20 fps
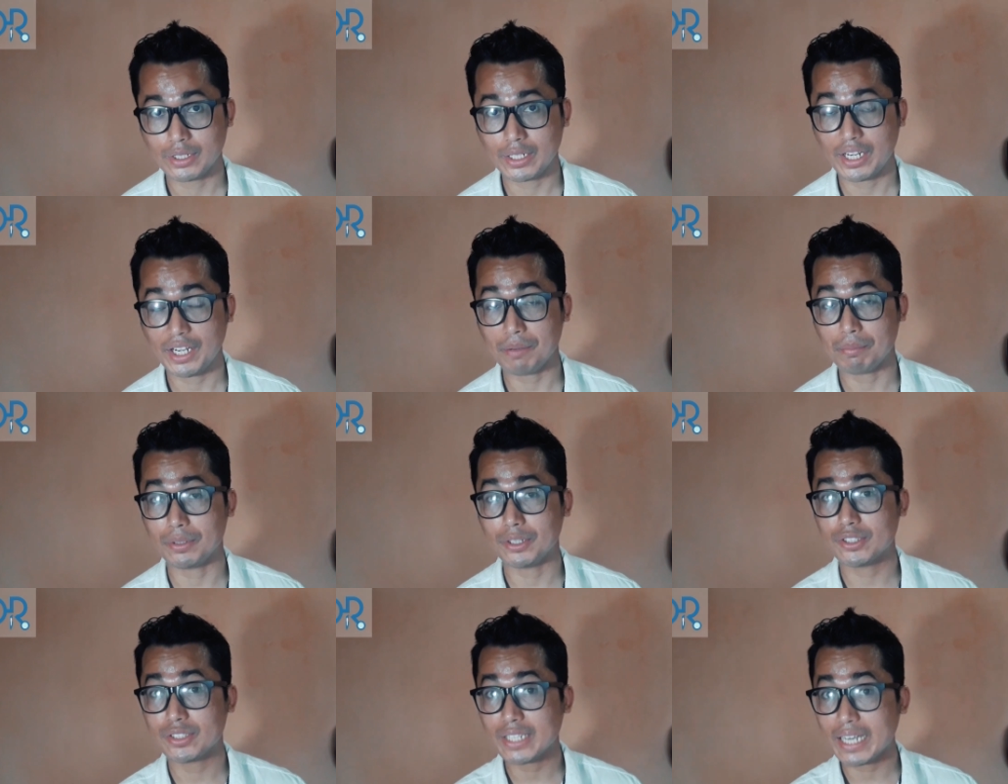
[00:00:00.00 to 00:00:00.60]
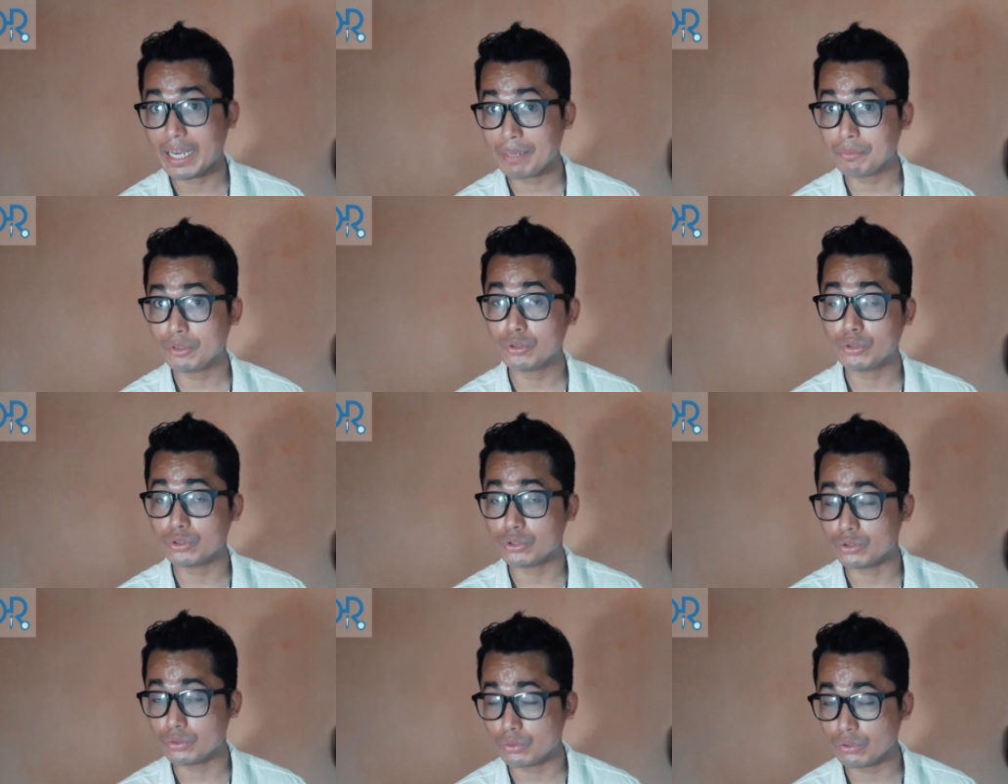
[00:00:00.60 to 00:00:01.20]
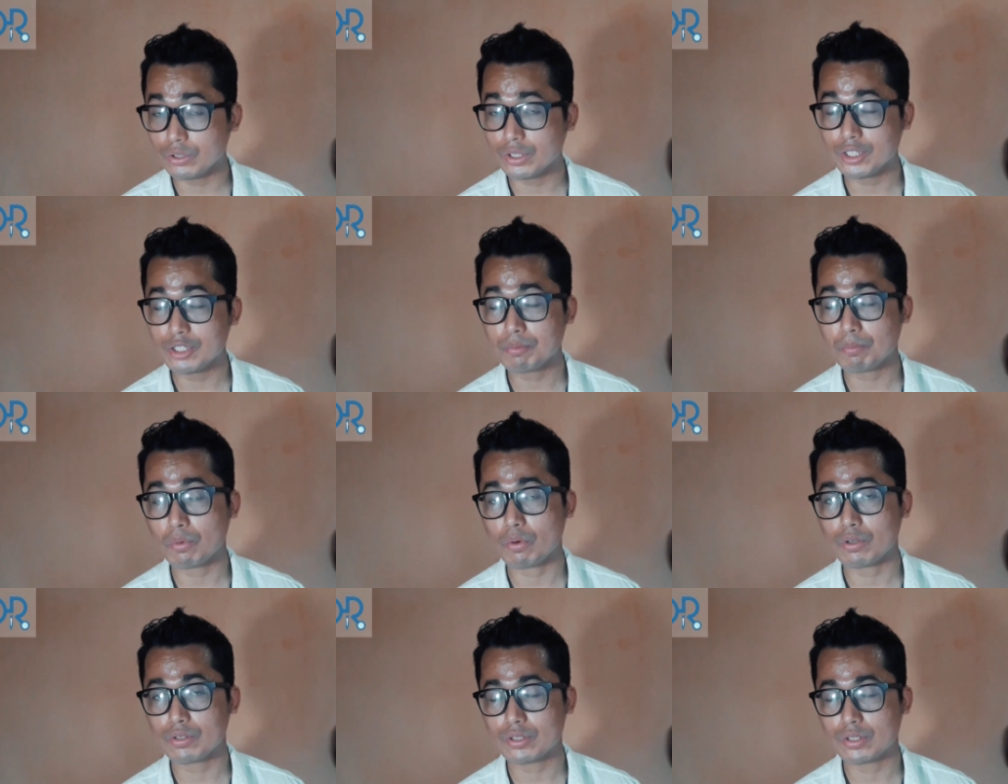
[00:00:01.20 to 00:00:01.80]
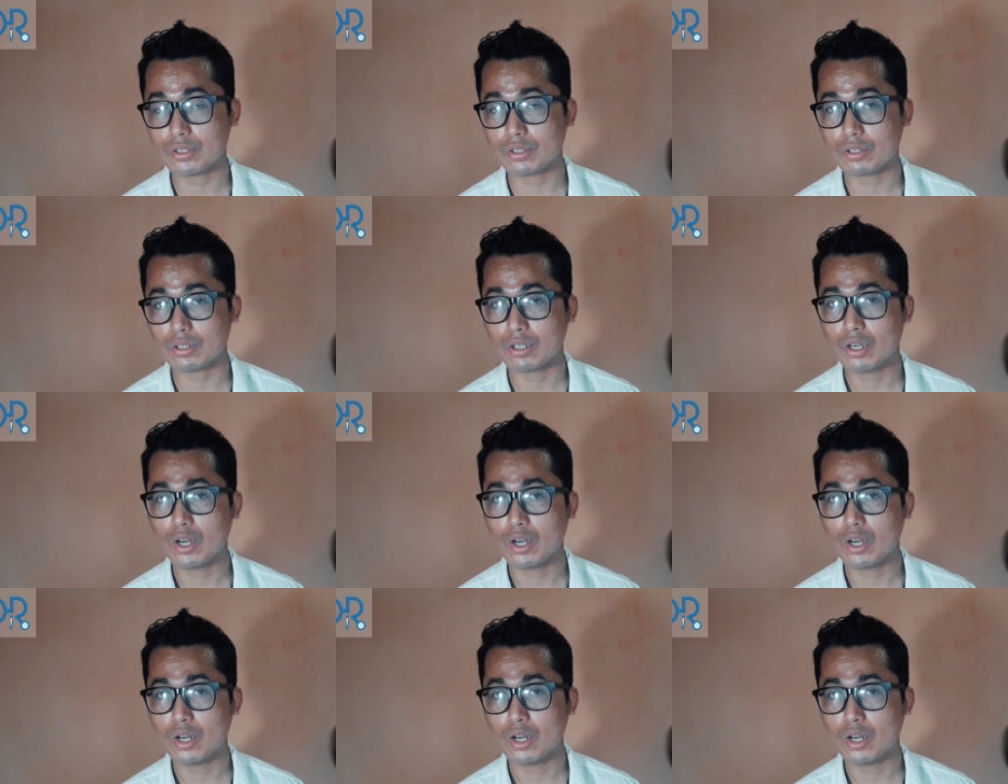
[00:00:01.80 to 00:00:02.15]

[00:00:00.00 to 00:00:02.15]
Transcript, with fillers: Every time you do this procedure,